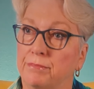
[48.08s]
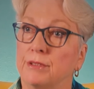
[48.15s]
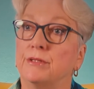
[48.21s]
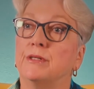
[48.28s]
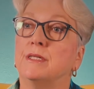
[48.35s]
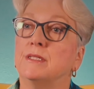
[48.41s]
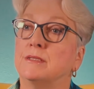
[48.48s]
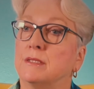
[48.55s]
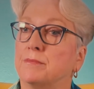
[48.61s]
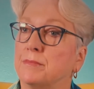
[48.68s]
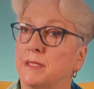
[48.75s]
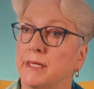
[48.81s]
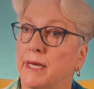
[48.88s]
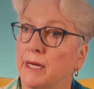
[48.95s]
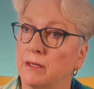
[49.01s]
blurting
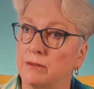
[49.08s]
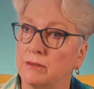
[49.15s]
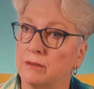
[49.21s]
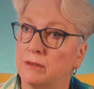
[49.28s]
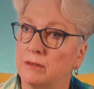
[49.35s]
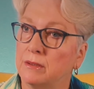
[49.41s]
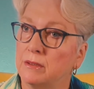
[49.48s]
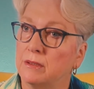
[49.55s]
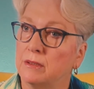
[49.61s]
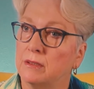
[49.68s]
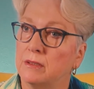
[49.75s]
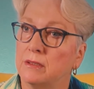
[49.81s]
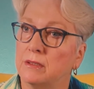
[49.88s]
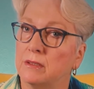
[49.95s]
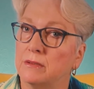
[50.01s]
something out,
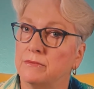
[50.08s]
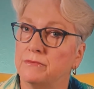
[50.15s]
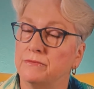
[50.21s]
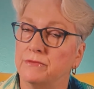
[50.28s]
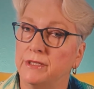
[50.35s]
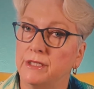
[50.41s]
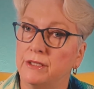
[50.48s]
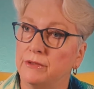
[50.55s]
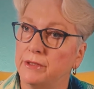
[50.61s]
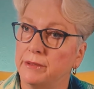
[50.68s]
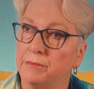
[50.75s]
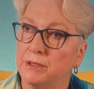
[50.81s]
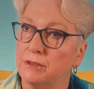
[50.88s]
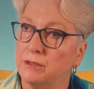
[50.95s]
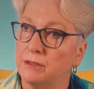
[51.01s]
video
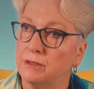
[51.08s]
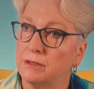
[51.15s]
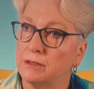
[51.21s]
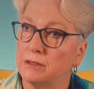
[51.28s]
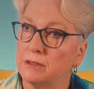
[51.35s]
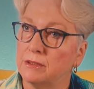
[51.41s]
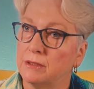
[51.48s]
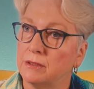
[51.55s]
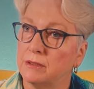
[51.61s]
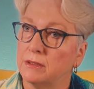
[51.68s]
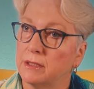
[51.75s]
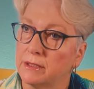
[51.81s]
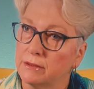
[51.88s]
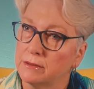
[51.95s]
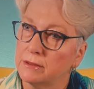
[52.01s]
images,
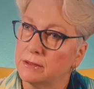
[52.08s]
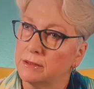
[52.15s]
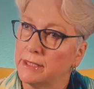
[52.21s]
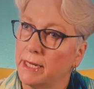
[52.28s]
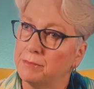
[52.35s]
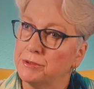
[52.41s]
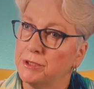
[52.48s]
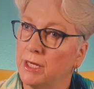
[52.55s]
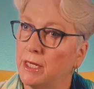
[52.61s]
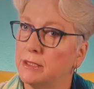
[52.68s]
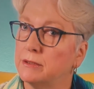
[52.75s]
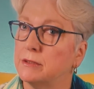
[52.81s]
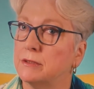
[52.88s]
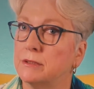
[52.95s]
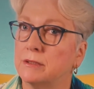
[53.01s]

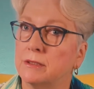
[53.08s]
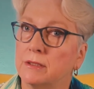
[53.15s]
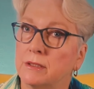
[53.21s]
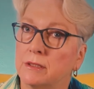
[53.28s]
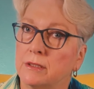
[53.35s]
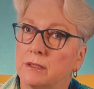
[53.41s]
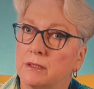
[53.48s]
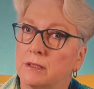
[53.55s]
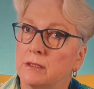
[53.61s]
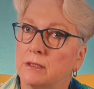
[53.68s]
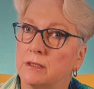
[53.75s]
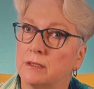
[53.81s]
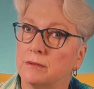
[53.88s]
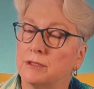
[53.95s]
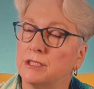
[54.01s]
snapshots,
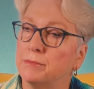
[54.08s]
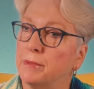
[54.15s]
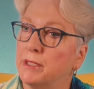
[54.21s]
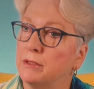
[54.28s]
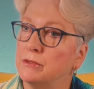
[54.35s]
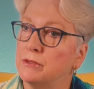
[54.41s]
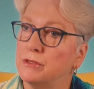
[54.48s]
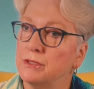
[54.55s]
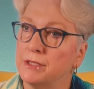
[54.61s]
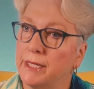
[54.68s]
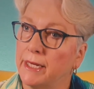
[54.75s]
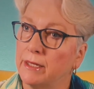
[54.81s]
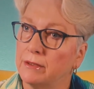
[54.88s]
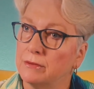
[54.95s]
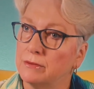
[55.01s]
uh, smells,
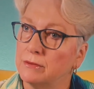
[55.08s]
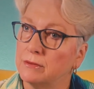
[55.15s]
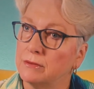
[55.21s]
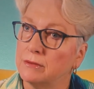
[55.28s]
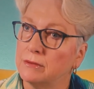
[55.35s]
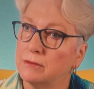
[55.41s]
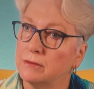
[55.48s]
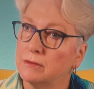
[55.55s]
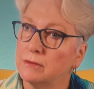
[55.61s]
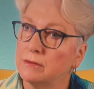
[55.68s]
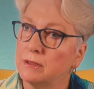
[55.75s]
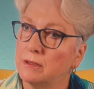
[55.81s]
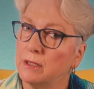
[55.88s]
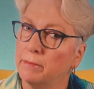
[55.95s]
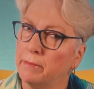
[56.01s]
sounds,
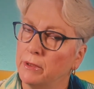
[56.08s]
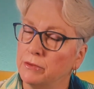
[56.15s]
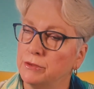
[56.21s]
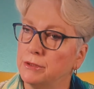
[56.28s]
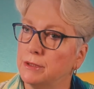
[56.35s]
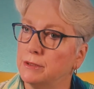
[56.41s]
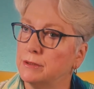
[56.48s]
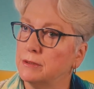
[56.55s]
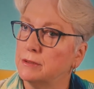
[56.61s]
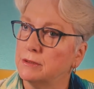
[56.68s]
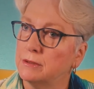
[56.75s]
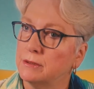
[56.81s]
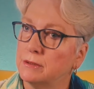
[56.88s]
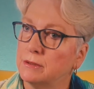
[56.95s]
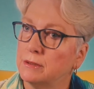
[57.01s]

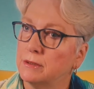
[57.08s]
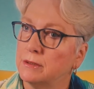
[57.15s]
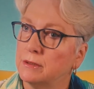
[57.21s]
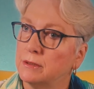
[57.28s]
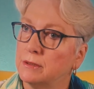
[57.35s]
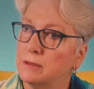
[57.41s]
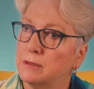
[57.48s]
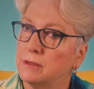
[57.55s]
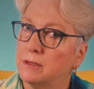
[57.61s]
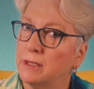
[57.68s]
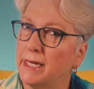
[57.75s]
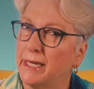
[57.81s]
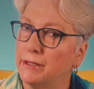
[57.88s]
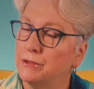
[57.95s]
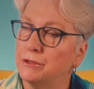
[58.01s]
emotions,
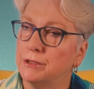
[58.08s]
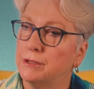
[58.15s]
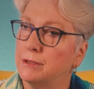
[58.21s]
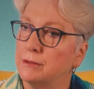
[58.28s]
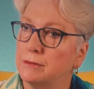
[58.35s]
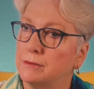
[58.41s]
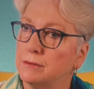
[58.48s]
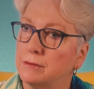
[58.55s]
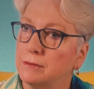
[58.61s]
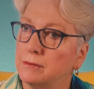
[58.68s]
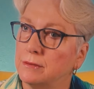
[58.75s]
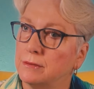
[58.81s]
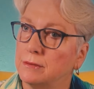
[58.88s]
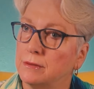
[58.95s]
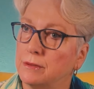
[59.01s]
energy
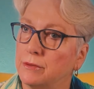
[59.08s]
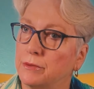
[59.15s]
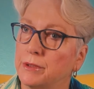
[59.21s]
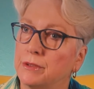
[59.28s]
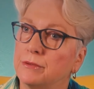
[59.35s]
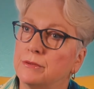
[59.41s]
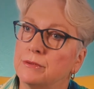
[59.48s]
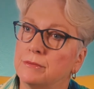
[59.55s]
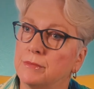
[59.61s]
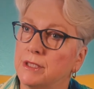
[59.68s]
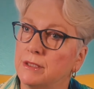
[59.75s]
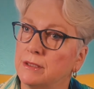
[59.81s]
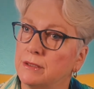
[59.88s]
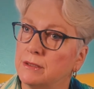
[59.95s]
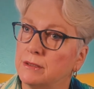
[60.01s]
going through
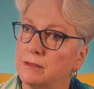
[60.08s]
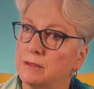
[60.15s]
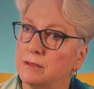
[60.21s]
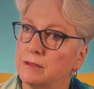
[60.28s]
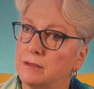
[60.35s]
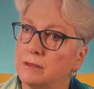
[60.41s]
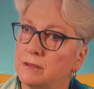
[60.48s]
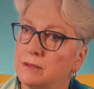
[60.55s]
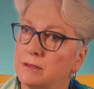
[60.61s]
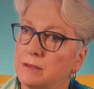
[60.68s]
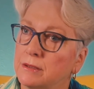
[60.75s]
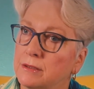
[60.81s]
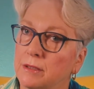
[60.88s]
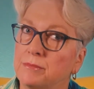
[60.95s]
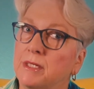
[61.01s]
me.
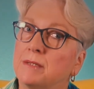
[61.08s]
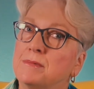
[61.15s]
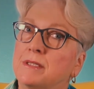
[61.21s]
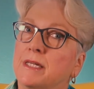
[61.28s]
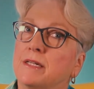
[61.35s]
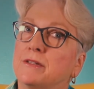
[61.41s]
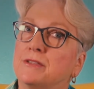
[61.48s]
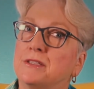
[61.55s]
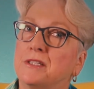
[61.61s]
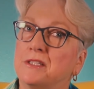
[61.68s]
Sometimes the energy